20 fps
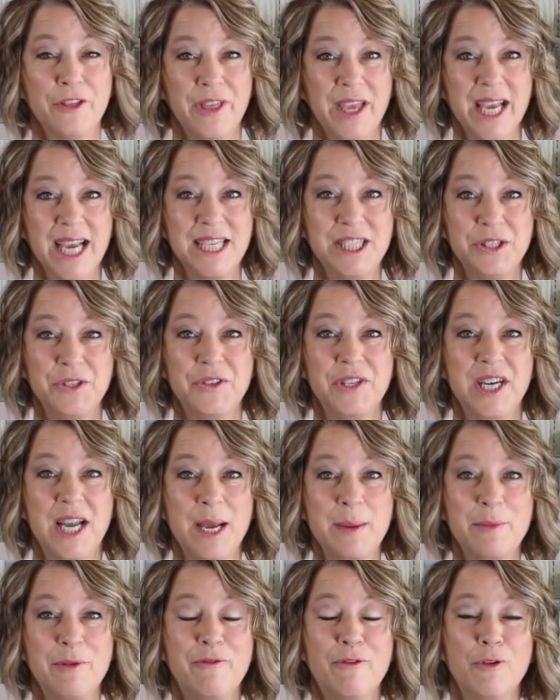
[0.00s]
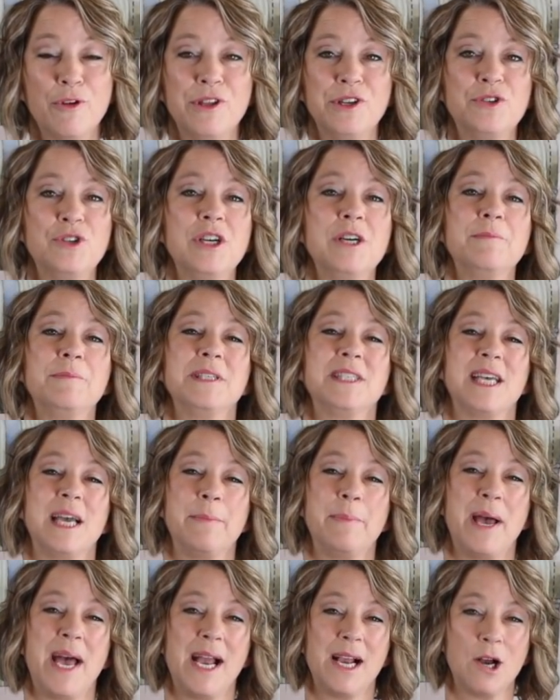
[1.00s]
thing I do the night before the trip is I
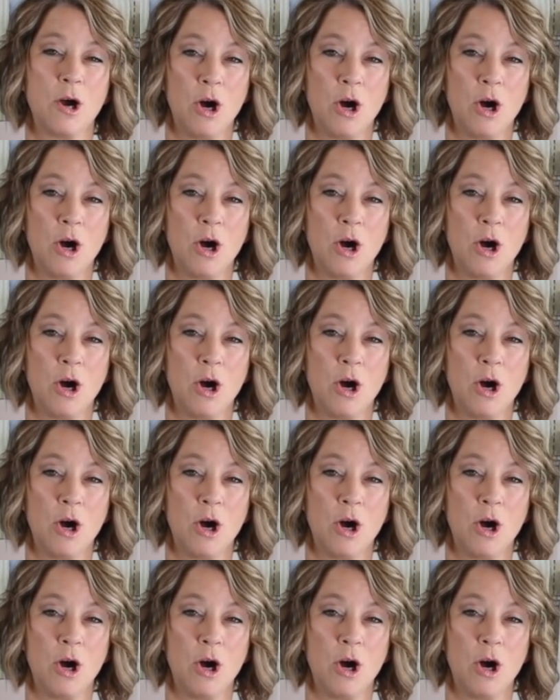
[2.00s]
pack